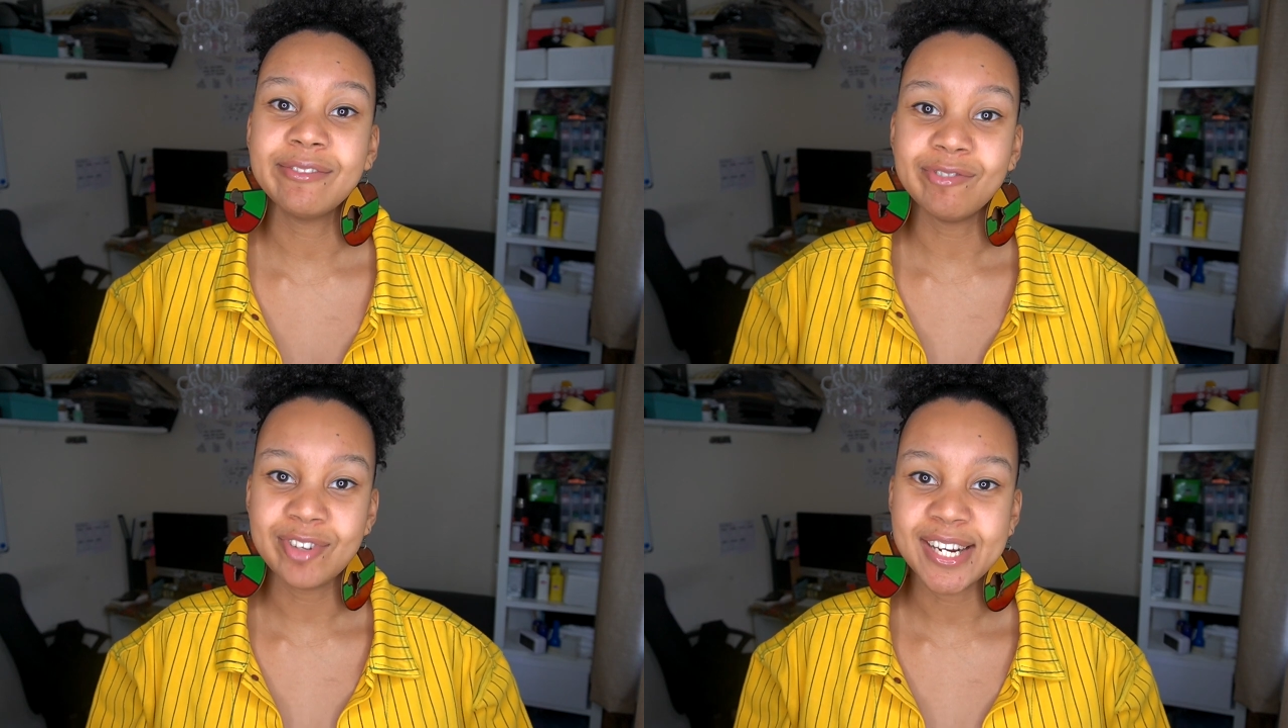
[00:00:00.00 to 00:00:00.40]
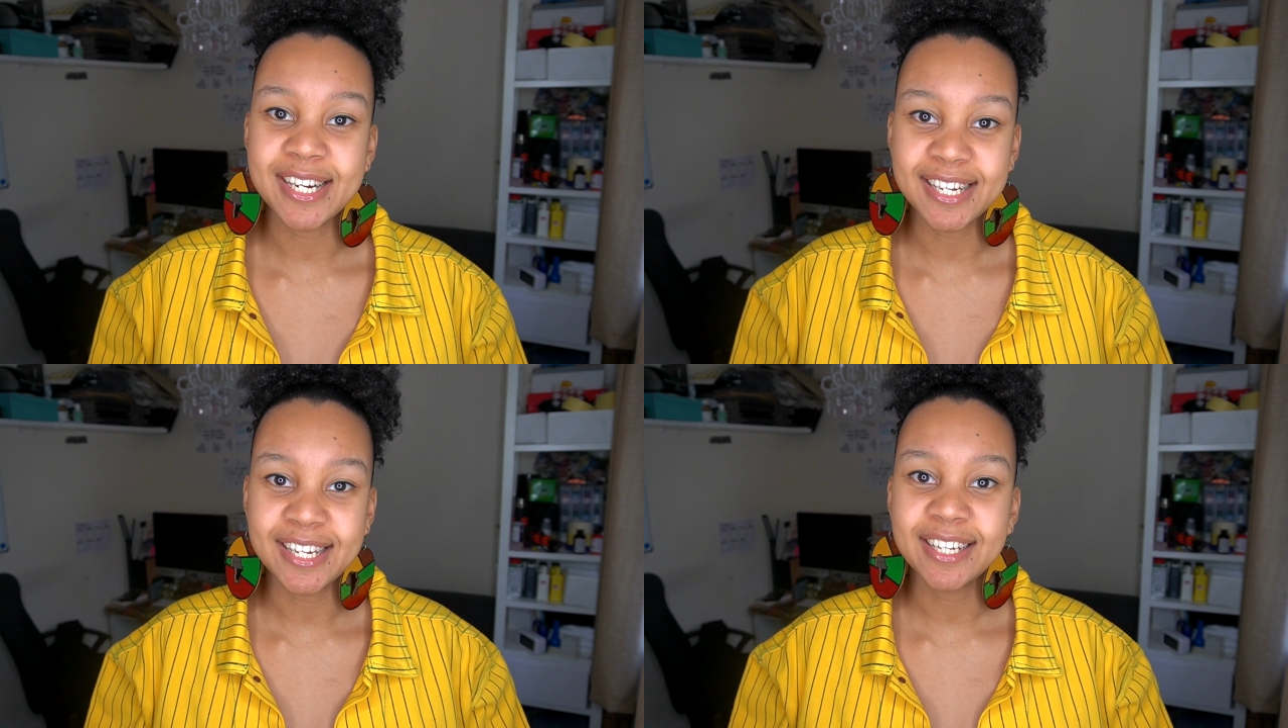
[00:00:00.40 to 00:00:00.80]

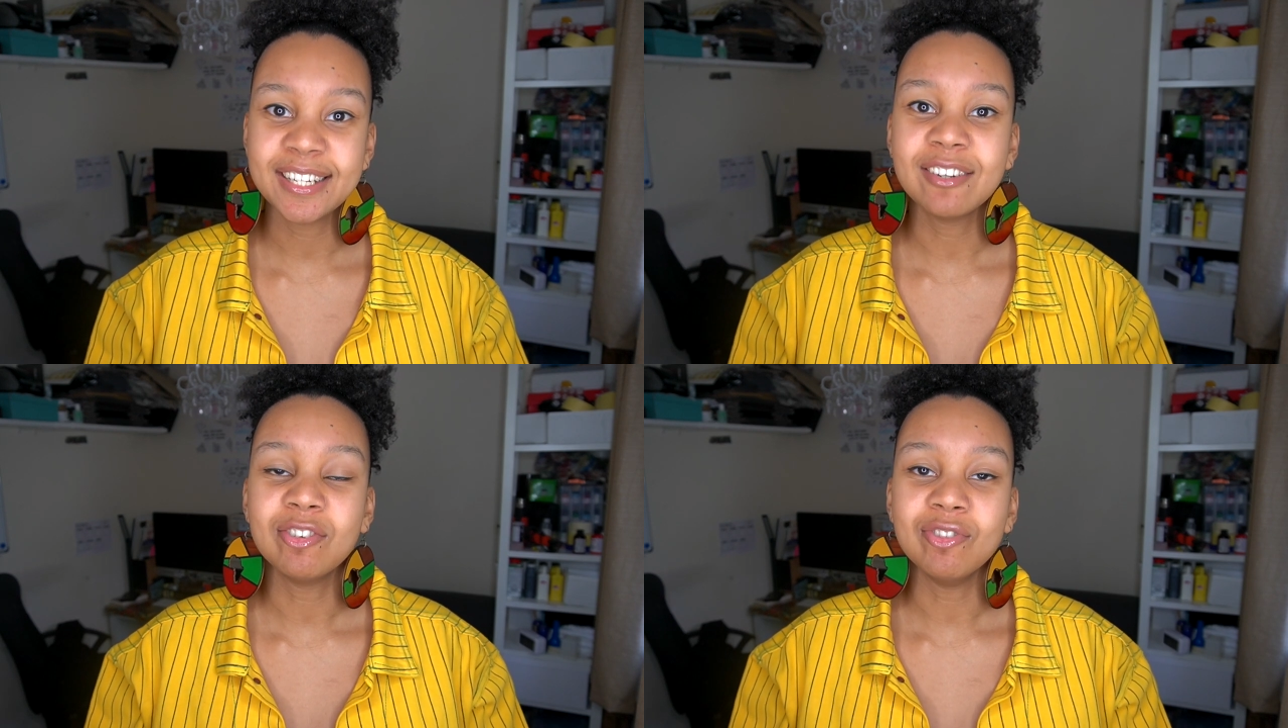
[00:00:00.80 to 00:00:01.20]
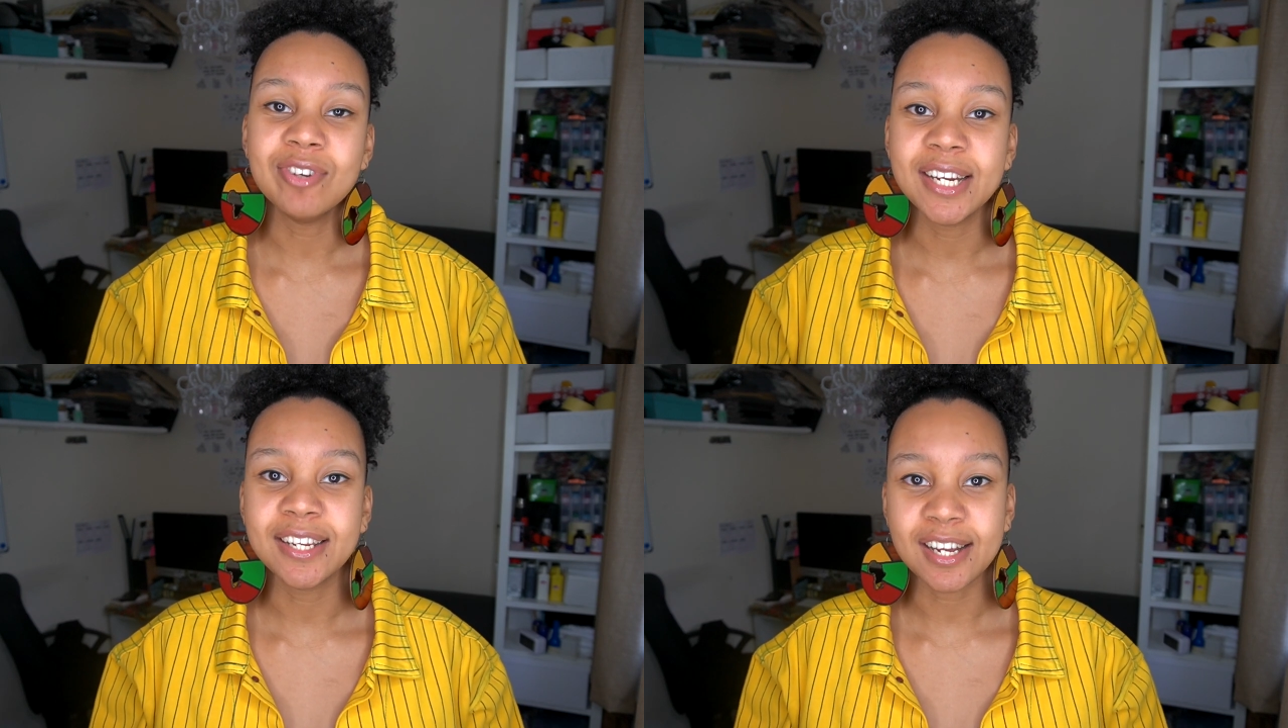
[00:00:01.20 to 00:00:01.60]
really,
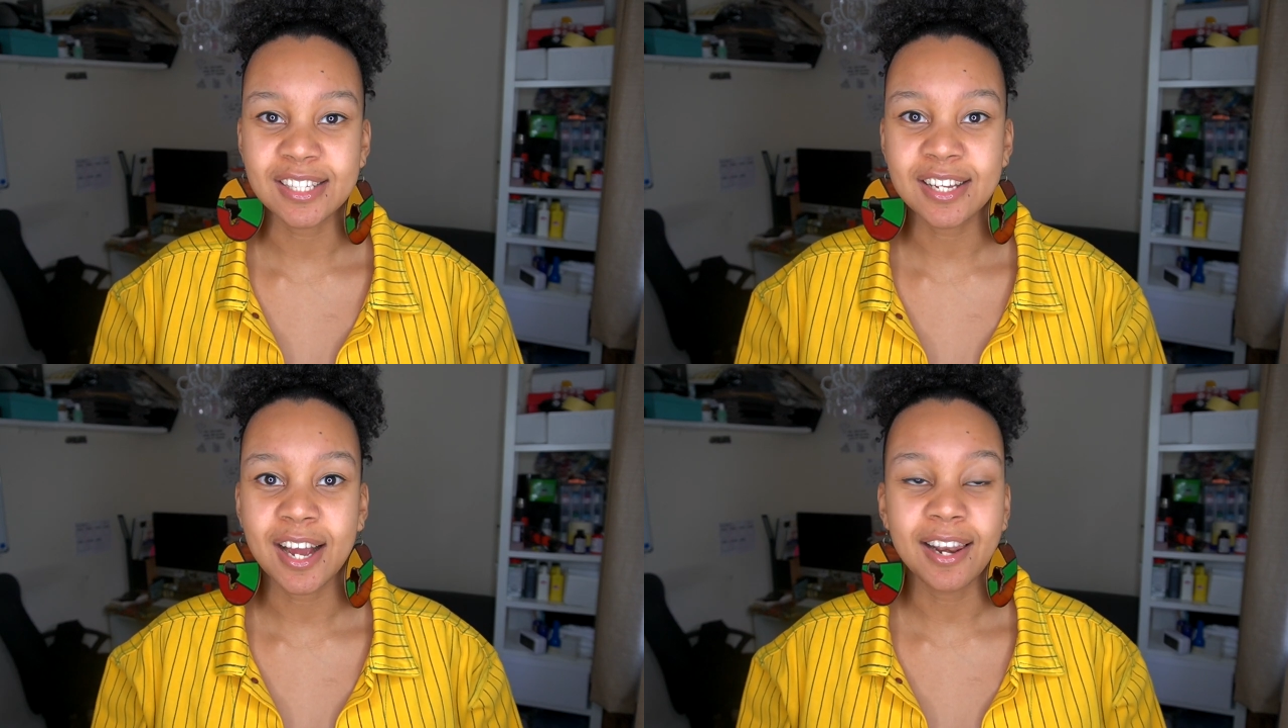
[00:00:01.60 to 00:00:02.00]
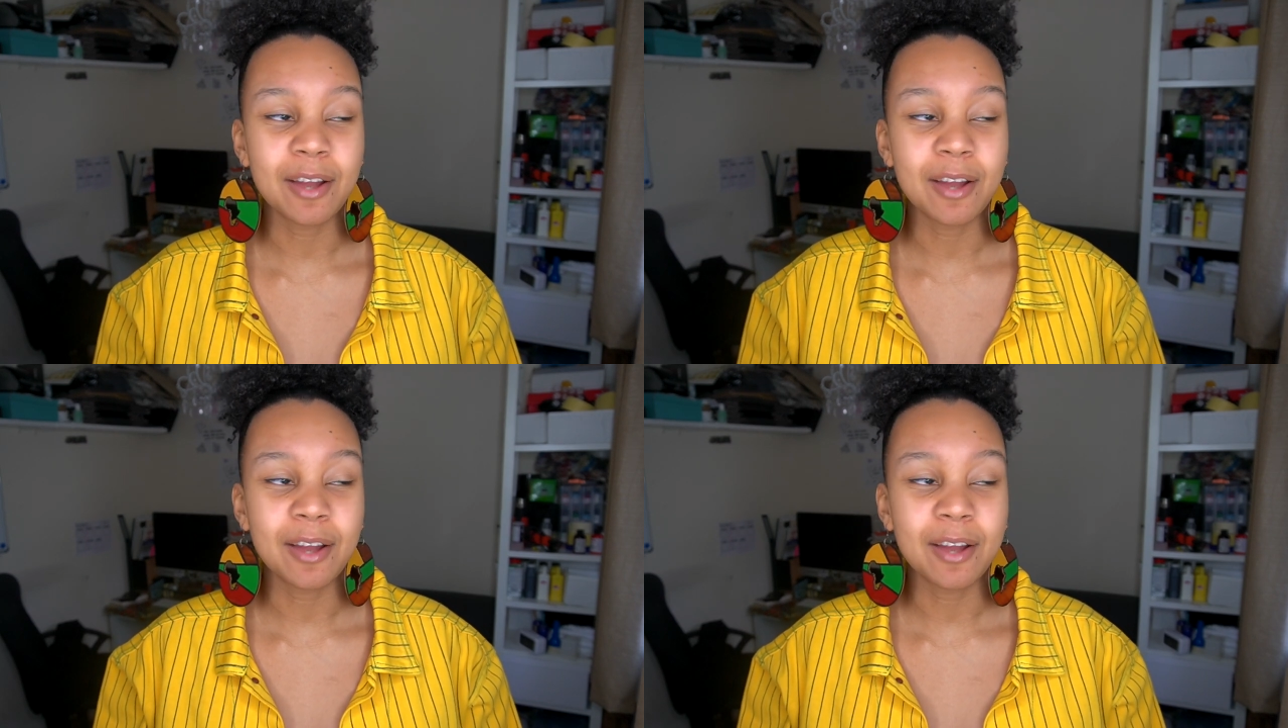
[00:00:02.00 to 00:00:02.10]
really nice guy.